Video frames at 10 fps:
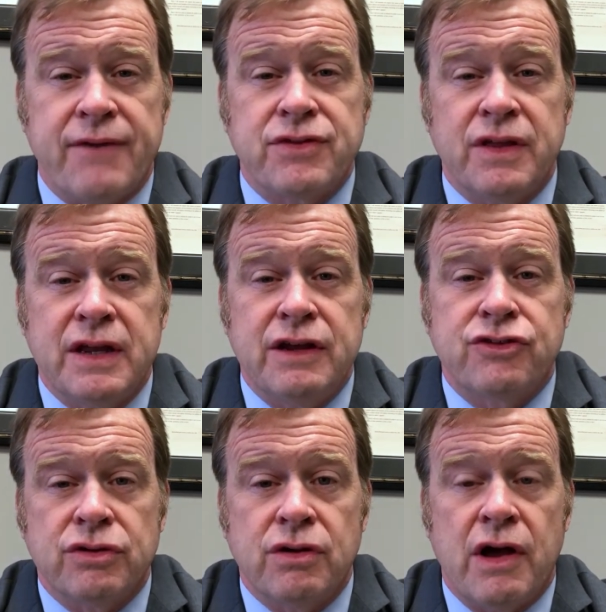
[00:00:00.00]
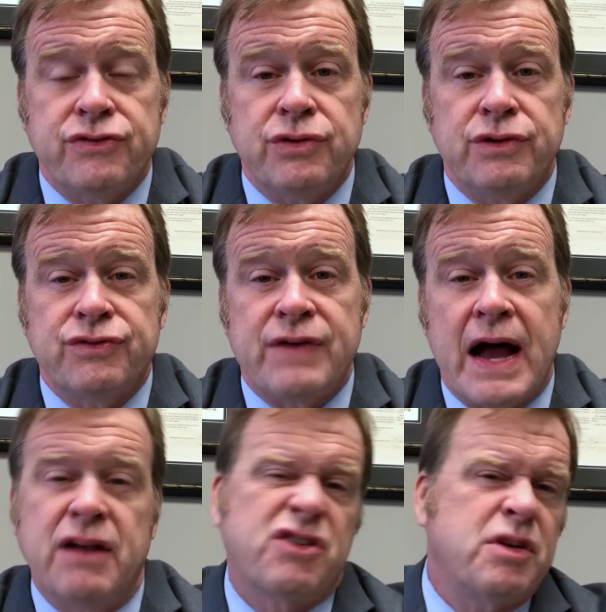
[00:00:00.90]
initial lawsuit is
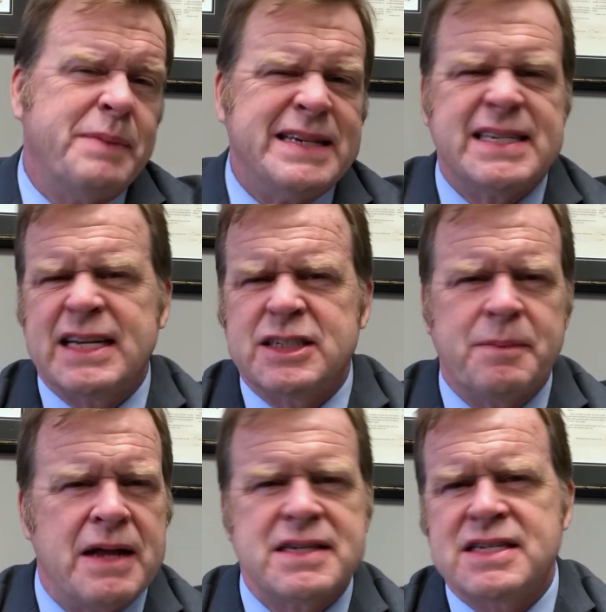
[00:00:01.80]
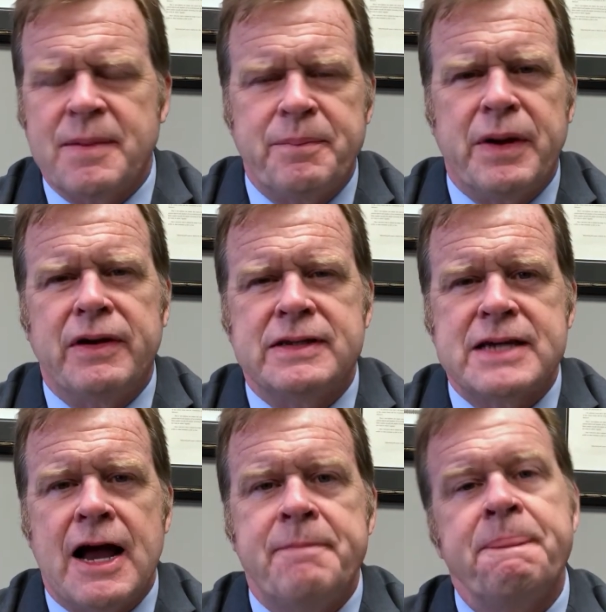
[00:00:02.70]
filed. It could be 6 months, some period of
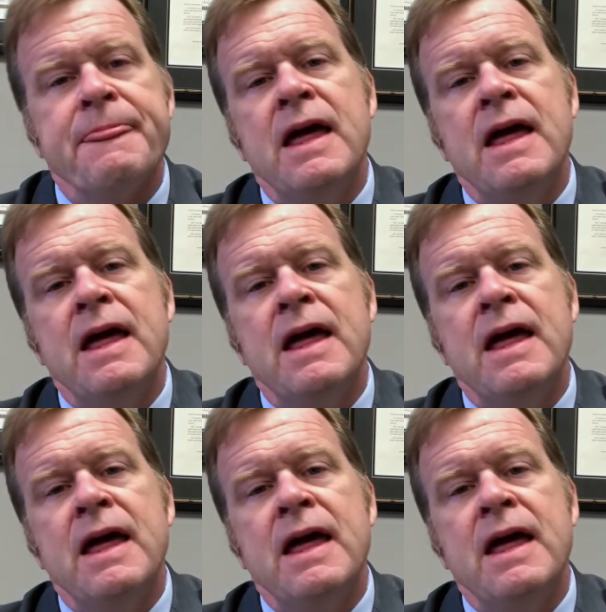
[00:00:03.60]
time.